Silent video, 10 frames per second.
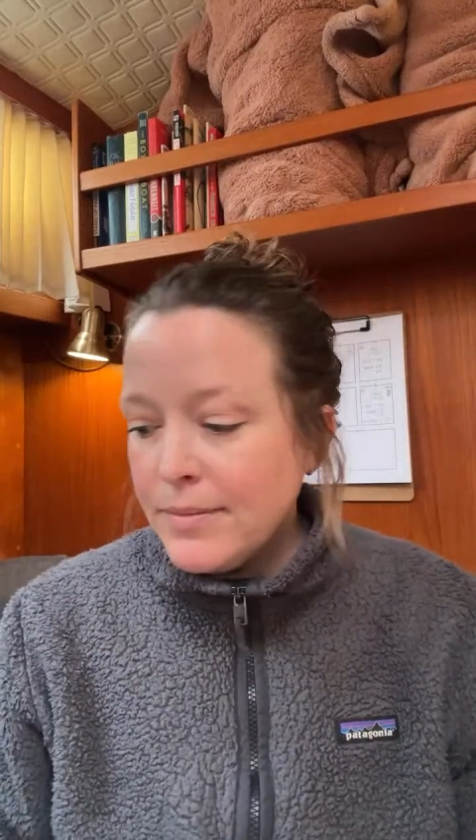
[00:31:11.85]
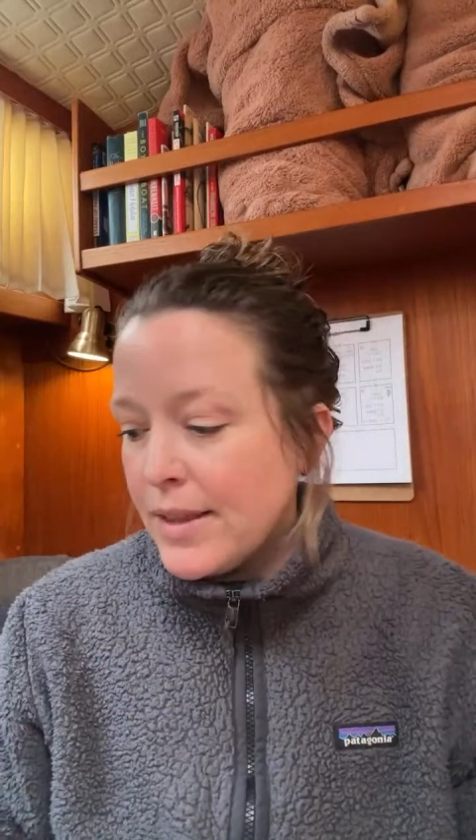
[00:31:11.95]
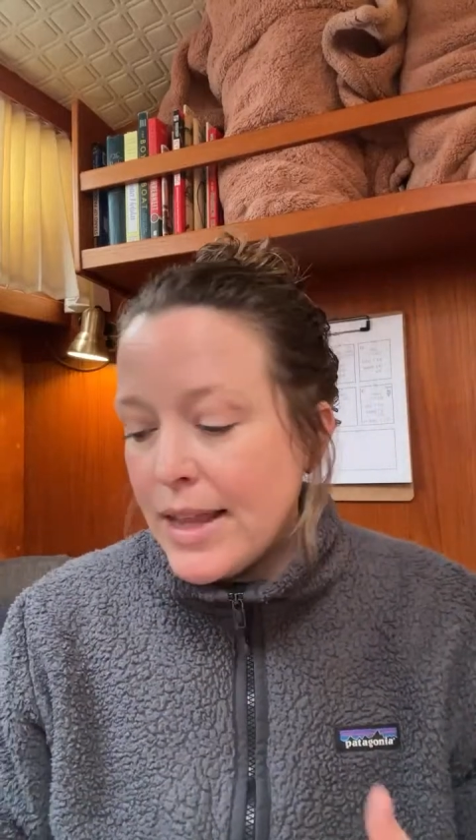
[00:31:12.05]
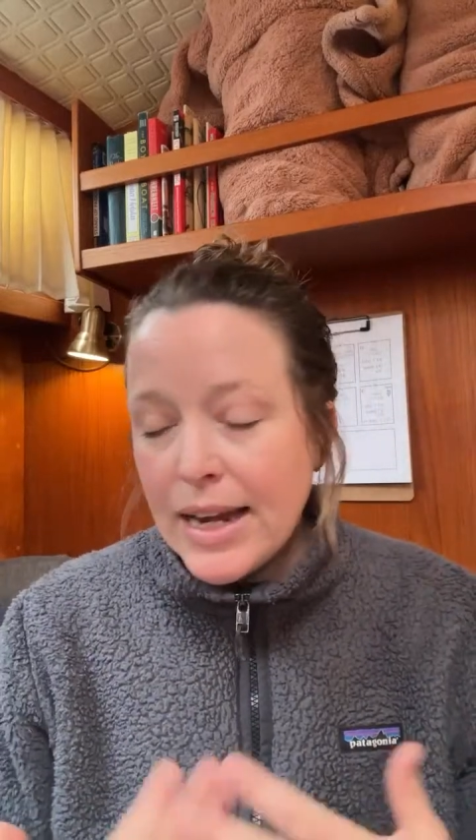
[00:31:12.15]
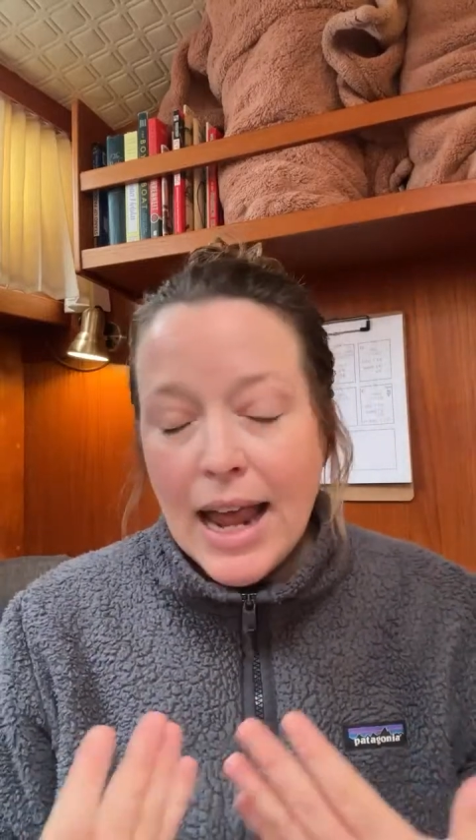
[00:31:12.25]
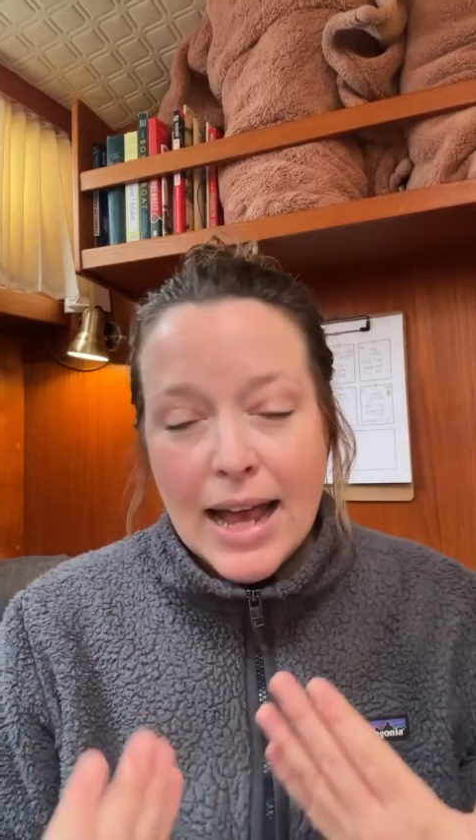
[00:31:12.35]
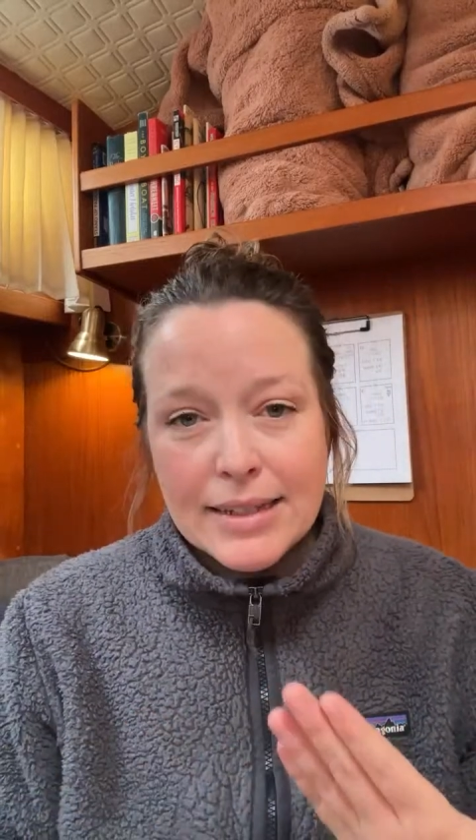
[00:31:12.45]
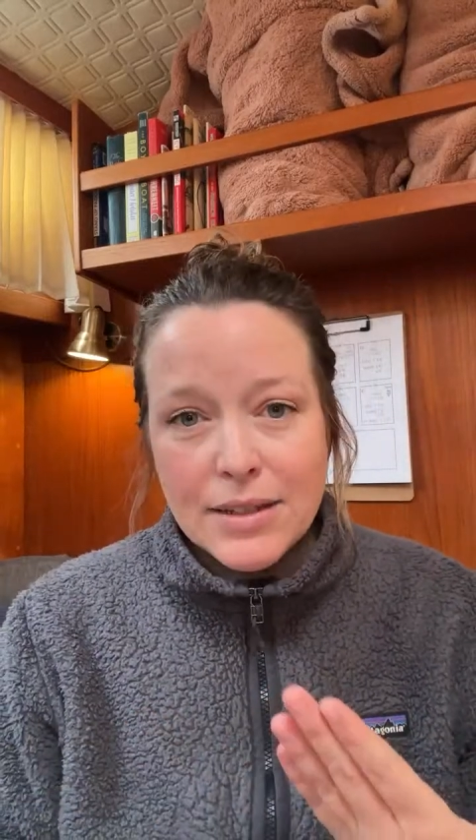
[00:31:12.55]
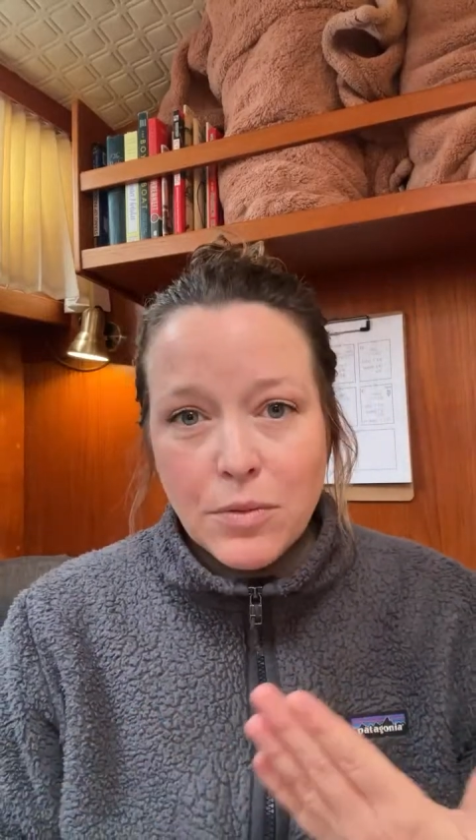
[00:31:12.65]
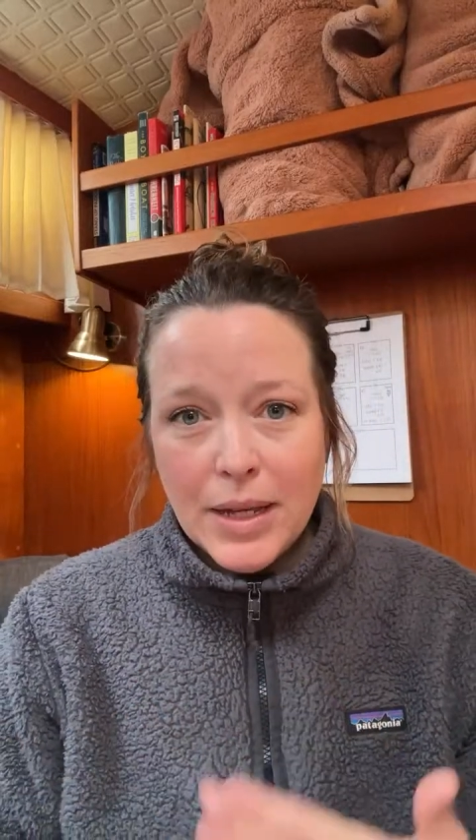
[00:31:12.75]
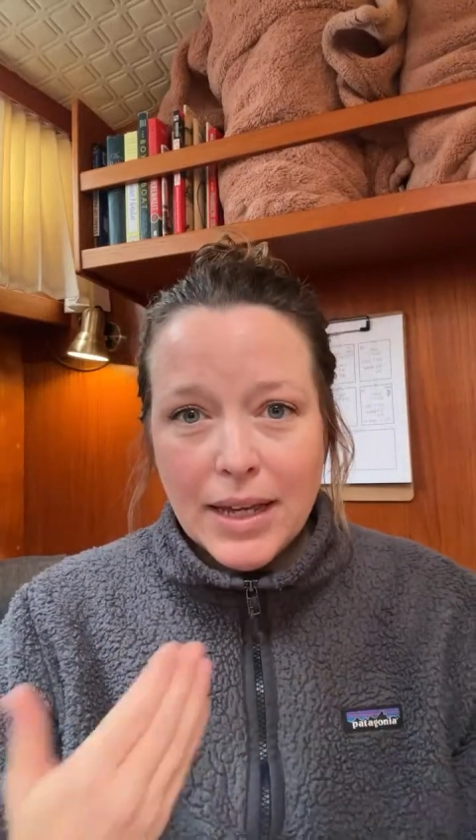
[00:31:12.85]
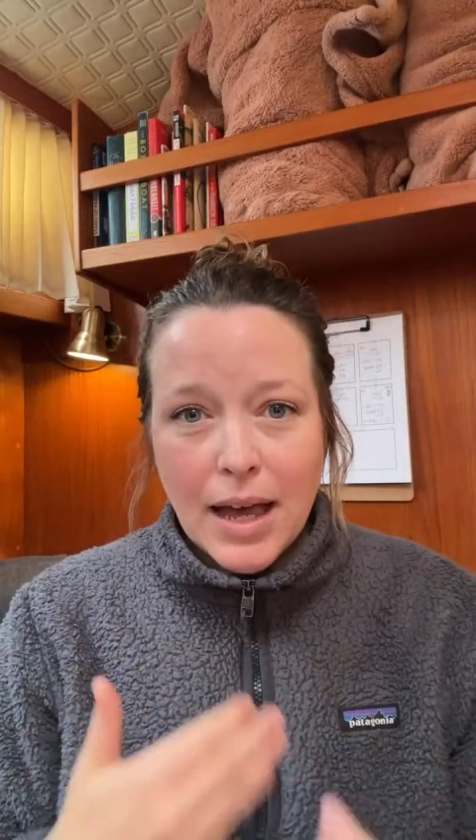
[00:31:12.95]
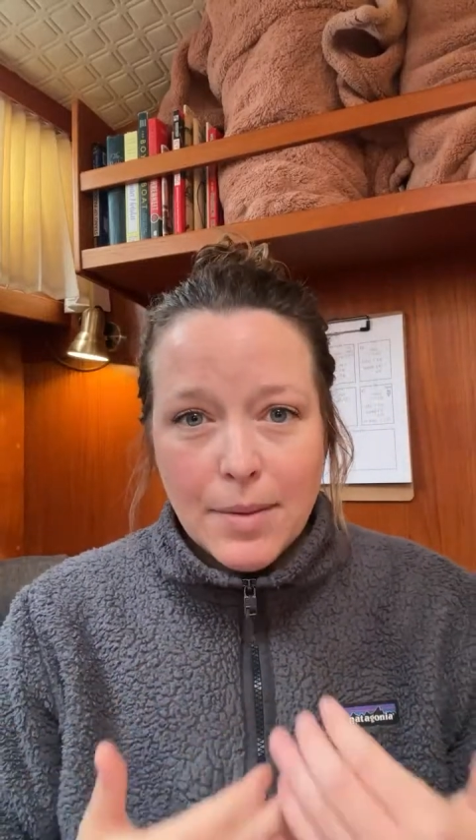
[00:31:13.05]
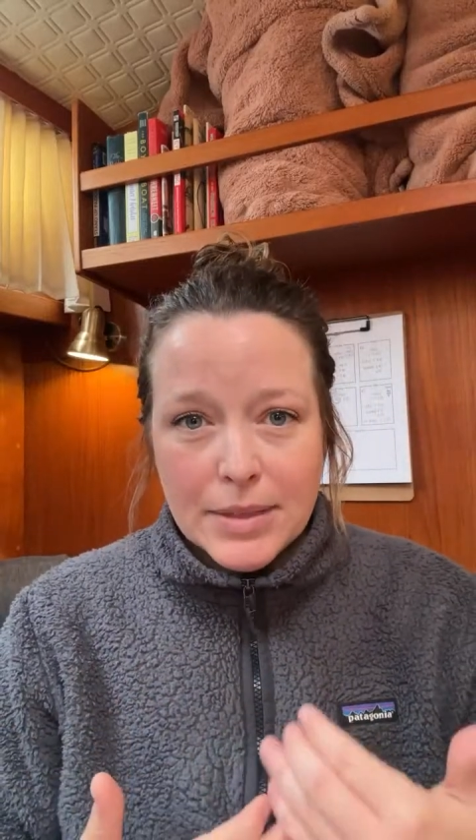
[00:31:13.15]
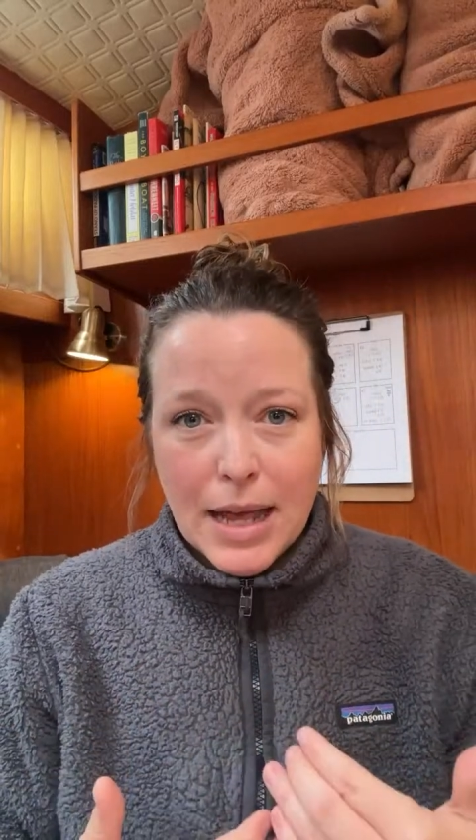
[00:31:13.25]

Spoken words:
Then as the week comes